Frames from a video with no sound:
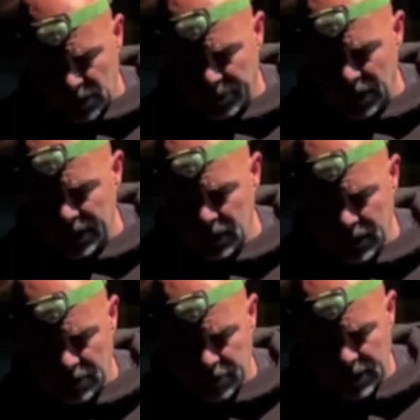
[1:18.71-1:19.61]
I bought an air
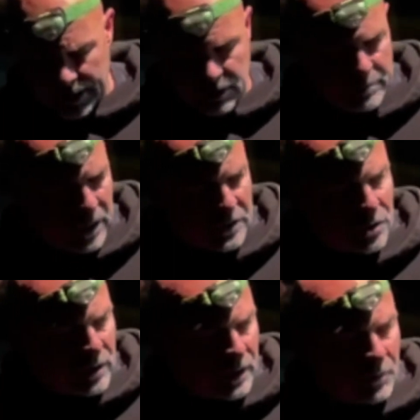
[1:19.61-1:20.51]
governor. I actually bought
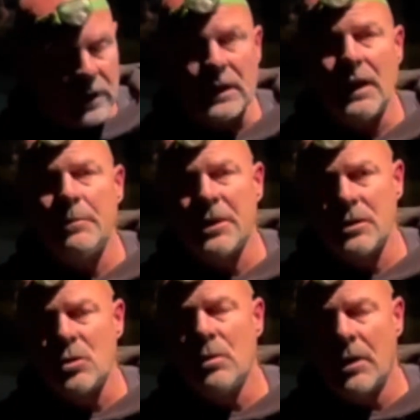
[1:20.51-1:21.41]
two of them, one to keep in the
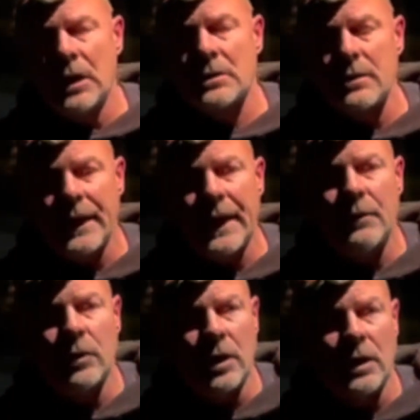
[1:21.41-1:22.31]
toolbox, so I had
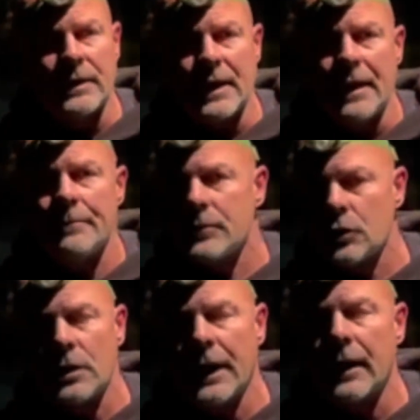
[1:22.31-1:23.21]
one all the time.
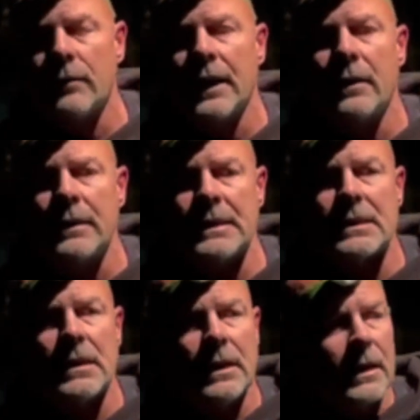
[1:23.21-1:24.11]
Should have had one anyways.
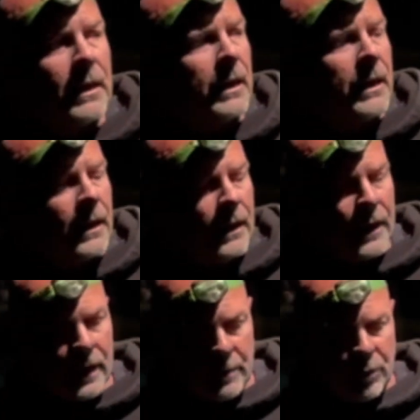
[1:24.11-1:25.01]

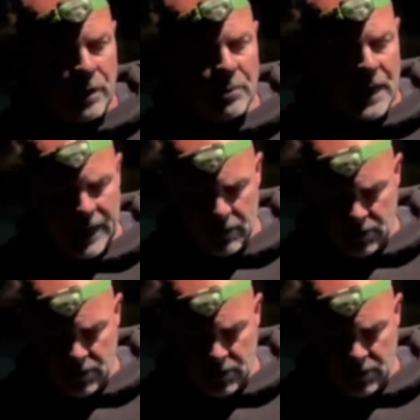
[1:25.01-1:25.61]
And I put a brand new